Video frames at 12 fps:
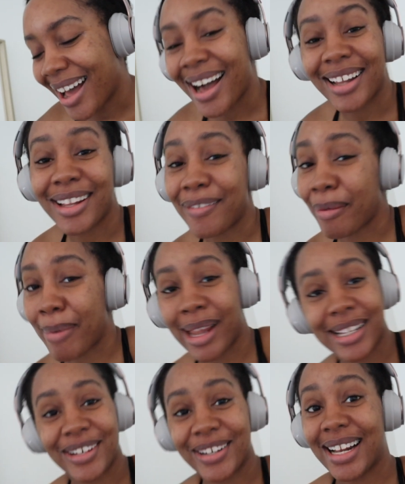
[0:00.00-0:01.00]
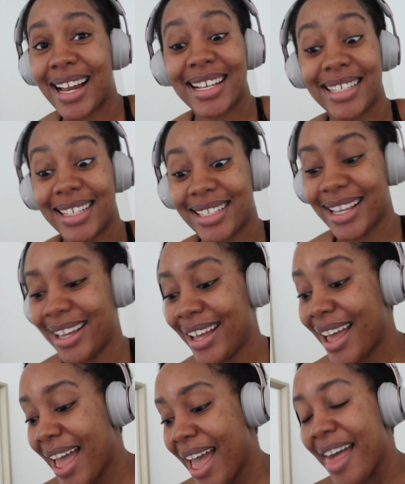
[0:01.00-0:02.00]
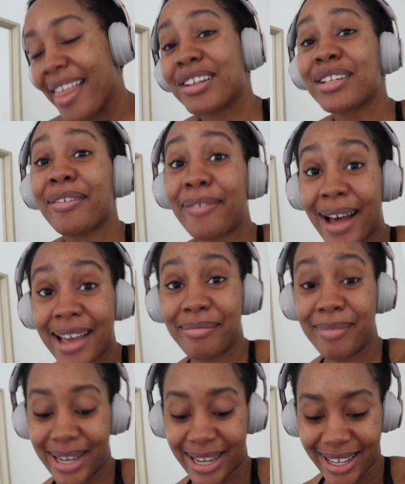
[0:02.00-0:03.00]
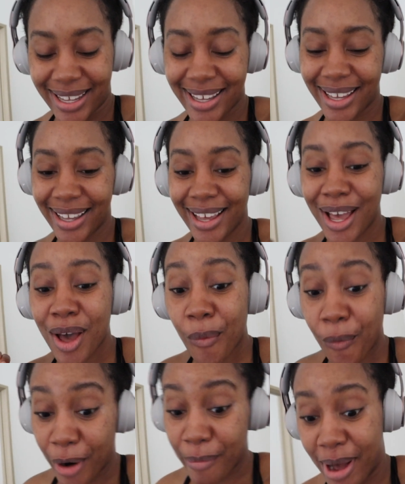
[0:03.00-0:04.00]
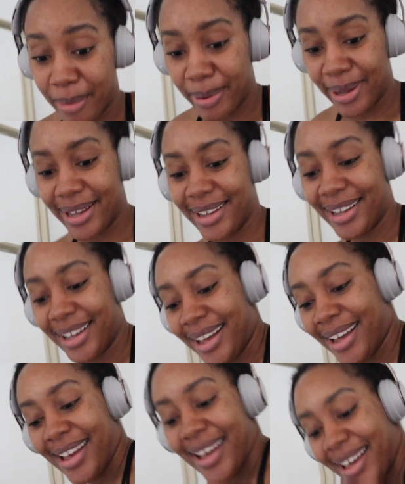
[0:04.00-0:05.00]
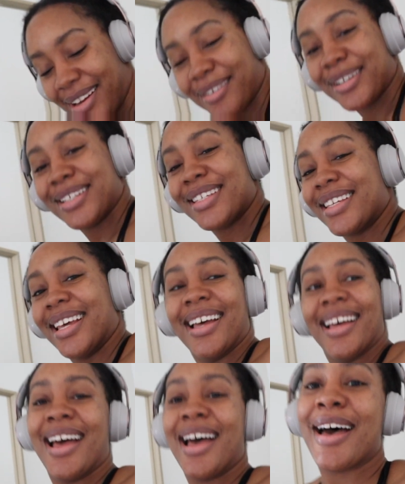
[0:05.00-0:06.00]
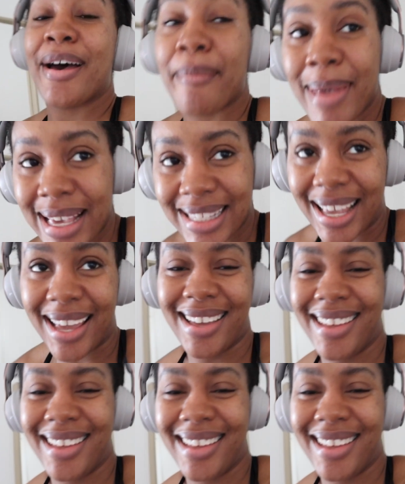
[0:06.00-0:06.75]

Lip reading: I love the Peloton classes. That was a 5-minute warm up and it was amazing.